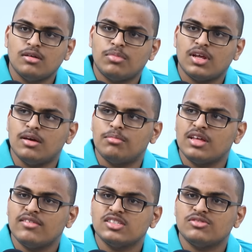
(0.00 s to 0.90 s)

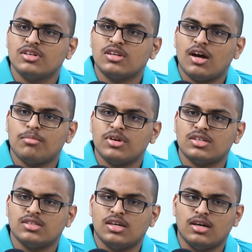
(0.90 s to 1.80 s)
previous week
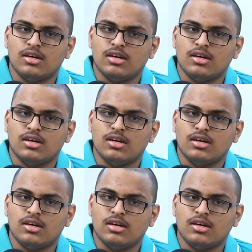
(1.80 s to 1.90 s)
topics